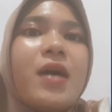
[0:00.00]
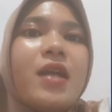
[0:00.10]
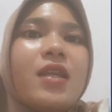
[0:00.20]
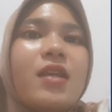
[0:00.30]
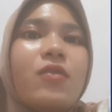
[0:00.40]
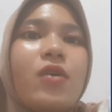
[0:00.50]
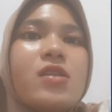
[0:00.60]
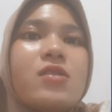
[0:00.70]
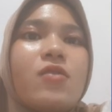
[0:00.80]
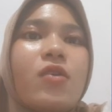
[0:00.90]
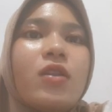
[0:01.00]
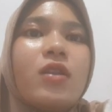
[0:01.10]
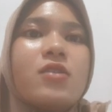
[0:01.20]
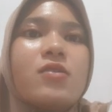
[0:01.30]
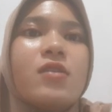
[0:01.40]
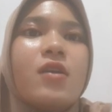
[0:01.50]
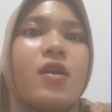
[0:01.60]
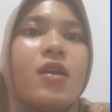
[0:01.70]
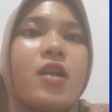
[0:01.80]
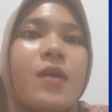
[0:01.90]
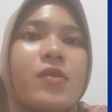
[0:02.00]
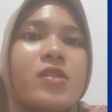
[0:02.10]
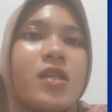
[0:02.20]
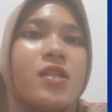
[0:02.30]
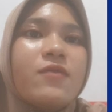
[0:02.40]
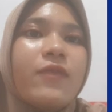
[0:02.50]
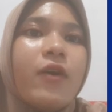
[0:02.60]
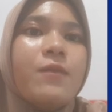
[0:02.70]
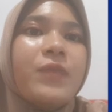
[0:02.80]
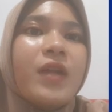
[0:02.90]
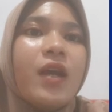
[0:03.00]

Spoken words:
but it does not deposit form.